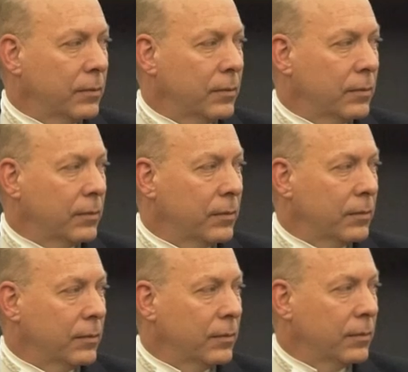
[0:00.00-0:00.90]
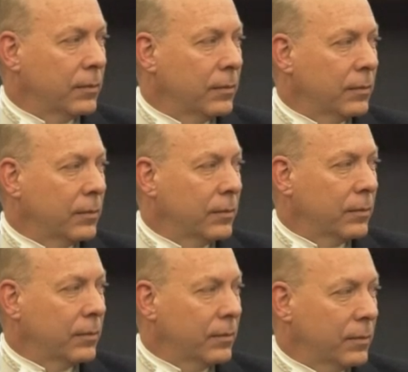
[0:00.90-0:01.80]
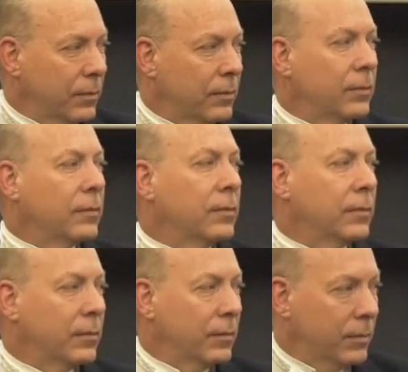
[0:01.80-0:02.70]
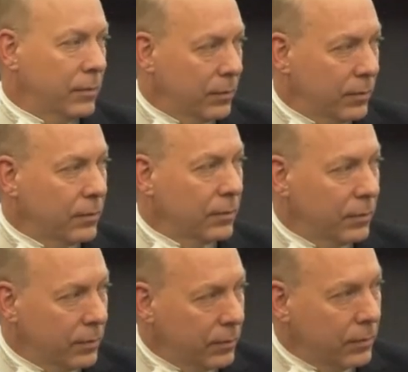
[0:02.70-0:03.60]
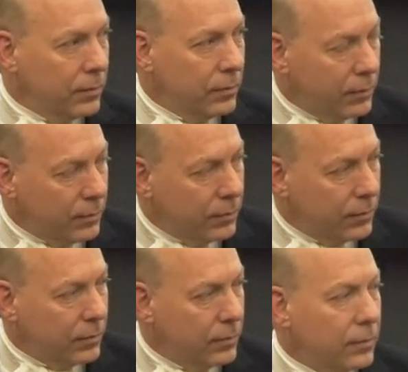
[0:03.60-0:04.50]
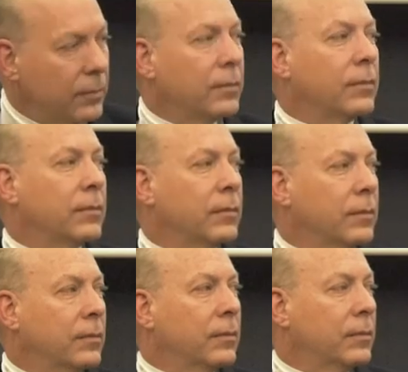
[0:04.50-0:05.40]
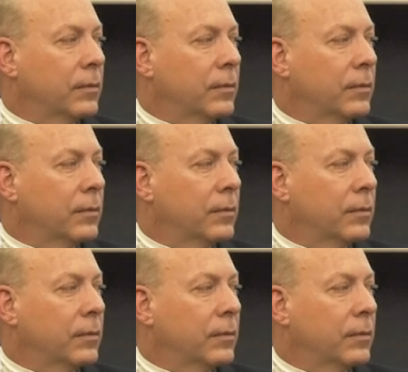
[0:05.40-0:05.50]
(silent)